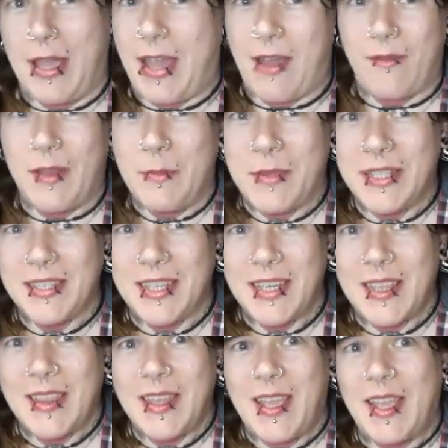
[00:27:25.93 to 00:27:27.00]
have I missed
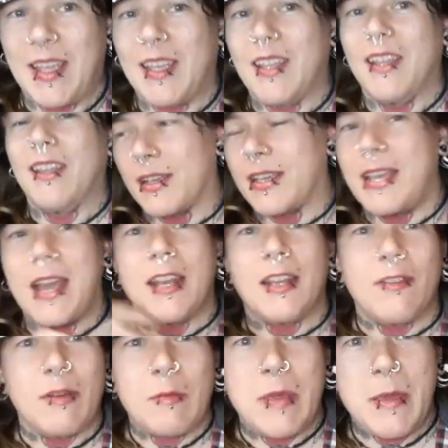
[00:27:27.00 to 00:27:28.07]
anything? Can
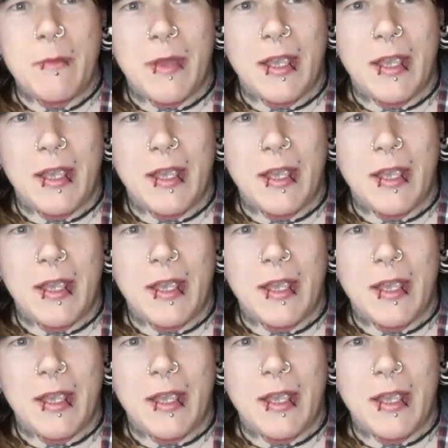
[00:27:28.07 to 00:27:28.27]
I repeat